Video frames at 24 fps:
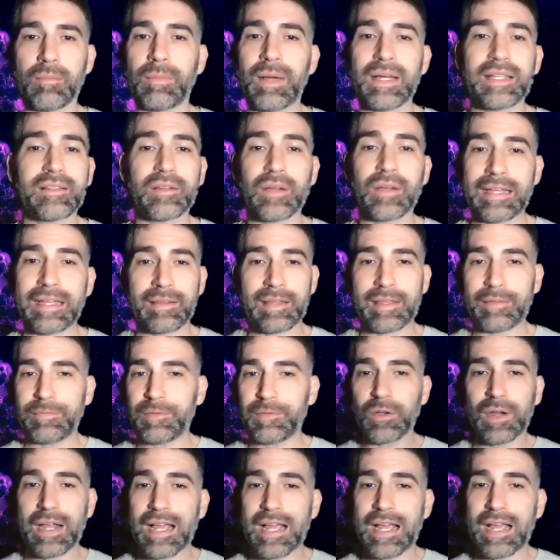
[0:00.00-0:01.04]

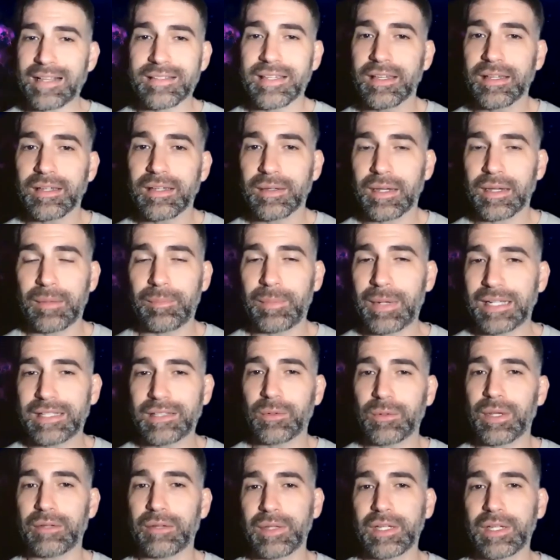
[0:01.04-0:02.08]
If you're asking, by
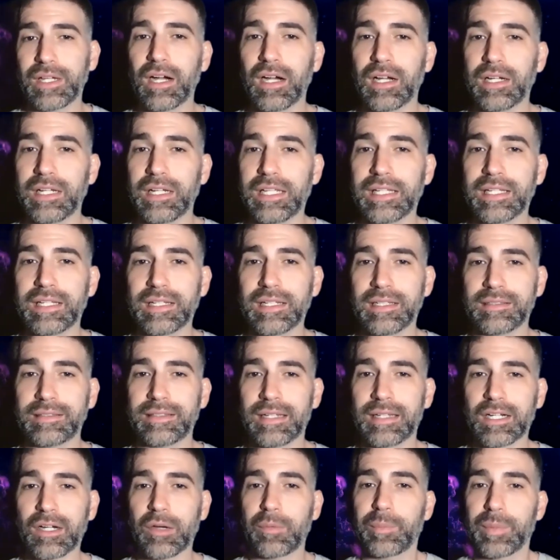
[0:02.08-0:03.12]
the way, regarding
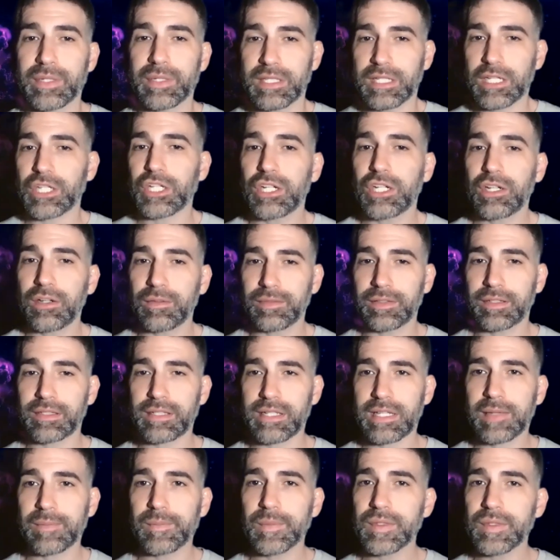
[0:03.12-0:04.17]
the composition of the
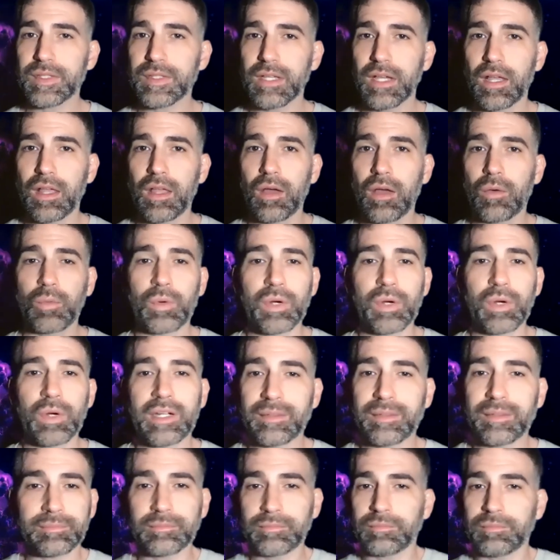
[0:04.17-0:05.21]
teams,
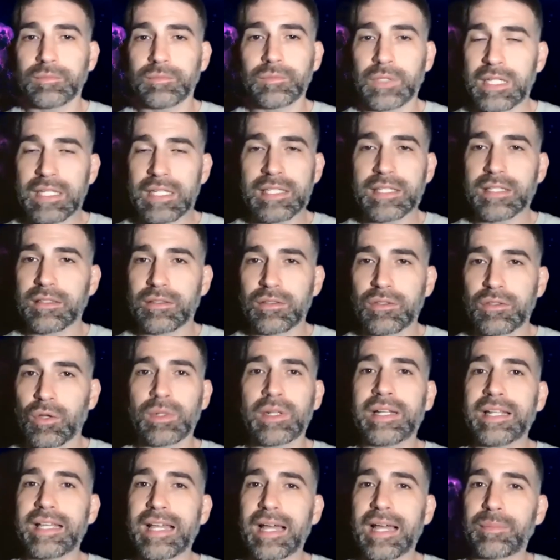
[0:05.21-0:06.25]
where it's
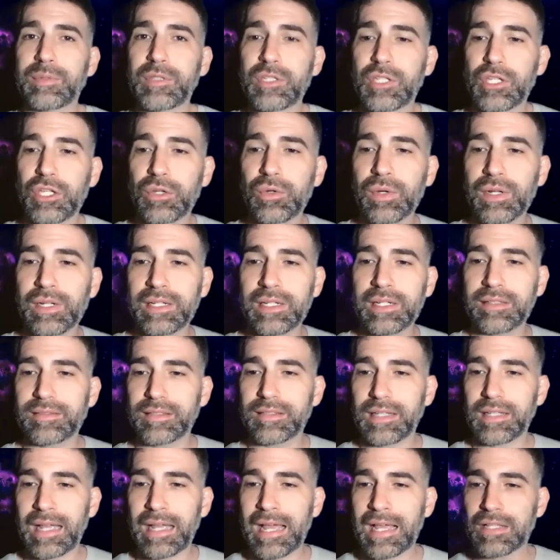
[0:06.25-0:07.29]
totally up to you and it
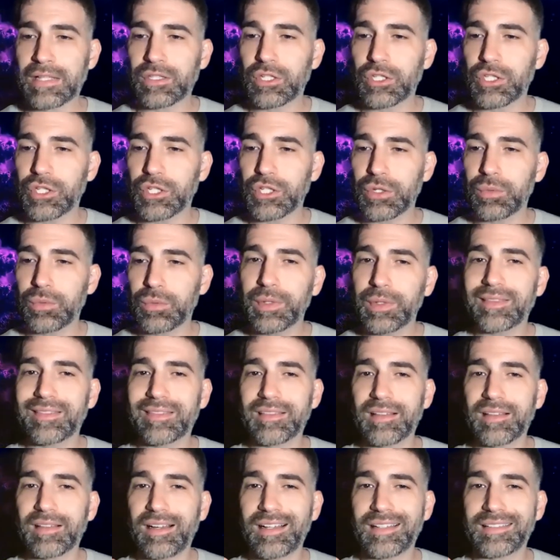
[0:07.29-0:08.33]
has to do with
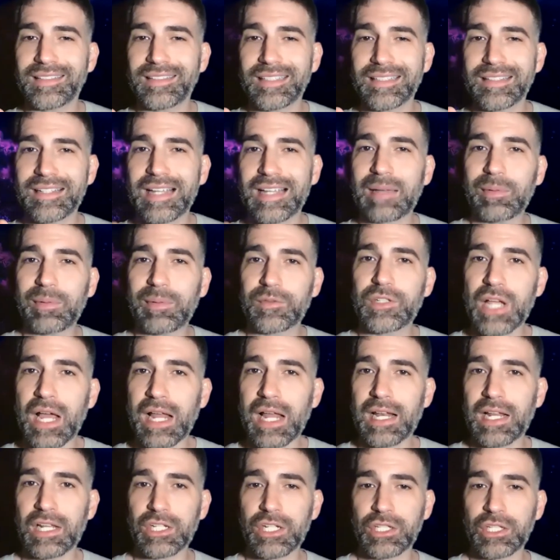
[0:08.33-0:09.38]
the type of
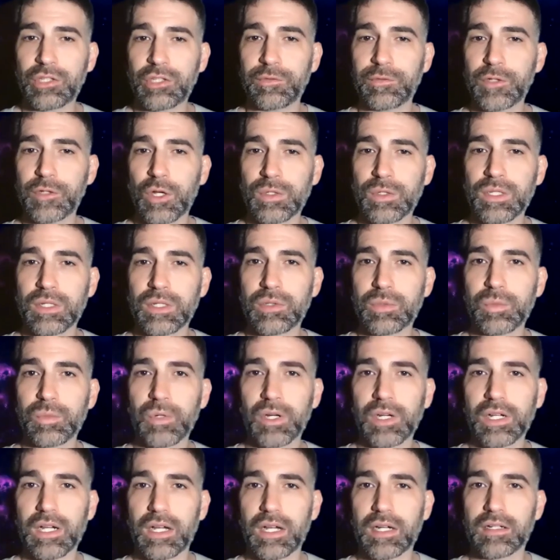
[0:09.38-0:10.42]
challenge that you've chosen to
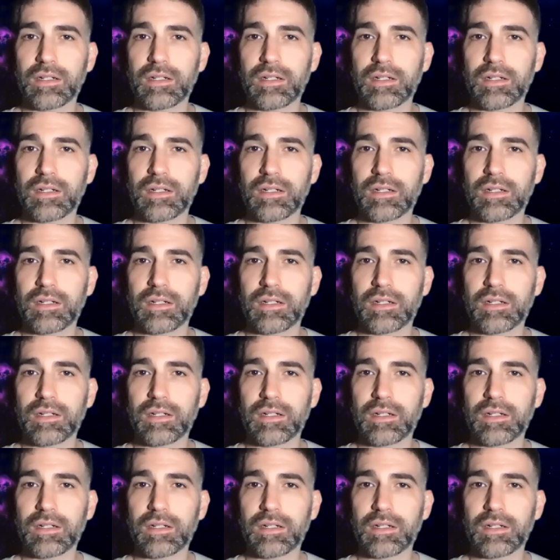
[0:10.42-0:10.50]
work on.